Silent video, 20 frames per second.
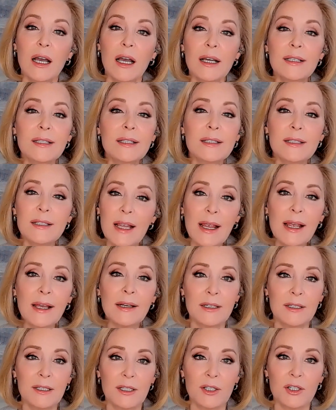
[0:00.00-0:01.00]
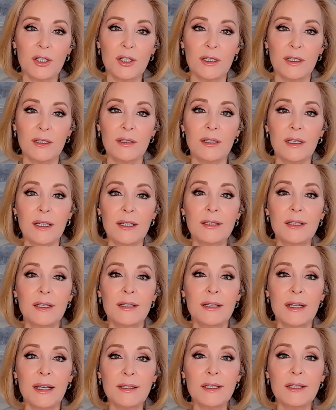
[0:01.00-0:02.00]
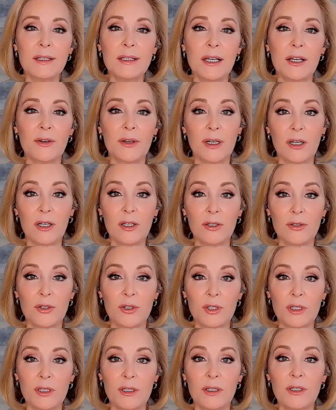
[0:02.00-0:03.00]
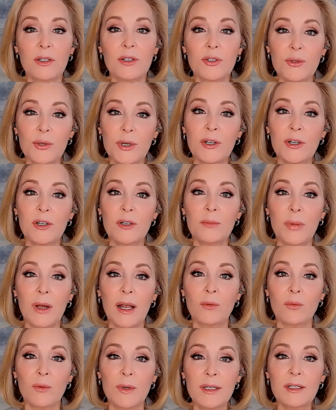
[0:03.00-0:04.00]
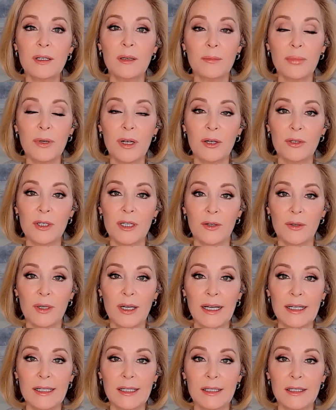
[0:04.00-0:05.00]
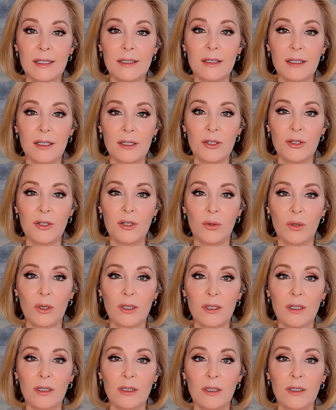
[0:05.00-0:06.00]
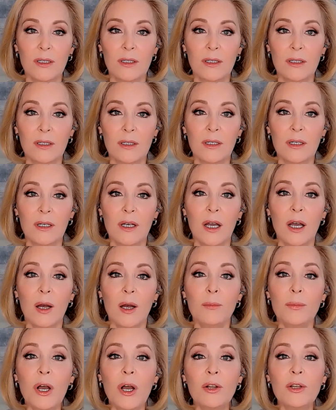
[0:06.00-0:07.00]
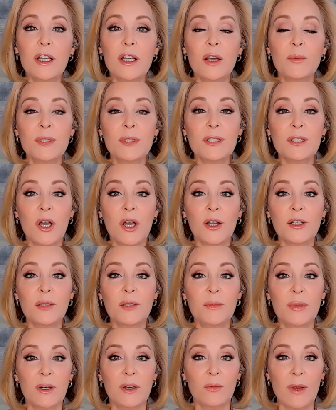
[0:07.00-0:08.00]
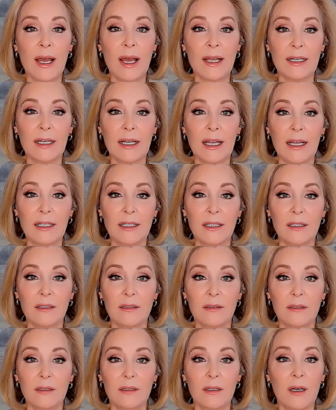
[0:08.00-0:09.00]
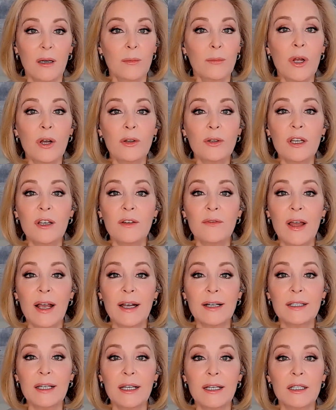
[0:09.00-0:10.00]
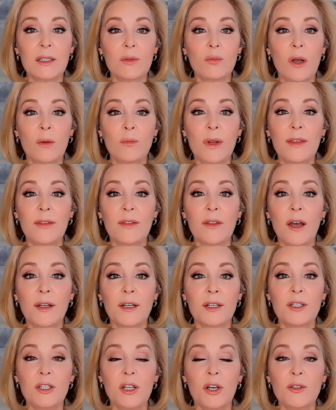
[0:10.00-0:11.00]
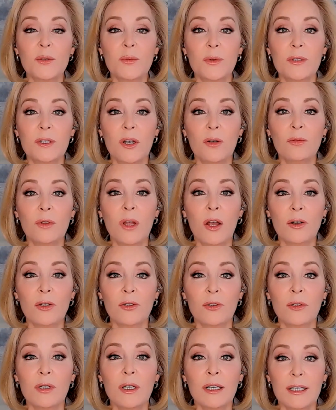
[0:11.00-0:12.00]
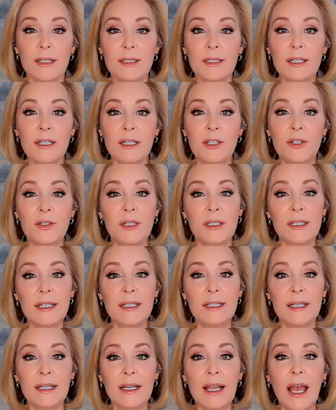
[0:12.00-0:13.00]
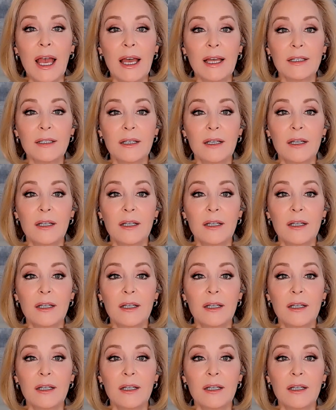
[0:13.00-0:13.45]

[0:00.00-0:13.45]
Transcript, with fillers: A sad addition is a necessary inclusion triggered by recent polio cases in New York. Polio was thought to be eradicated. Polio vaccine is one we thought adults would no longer continue to need to get.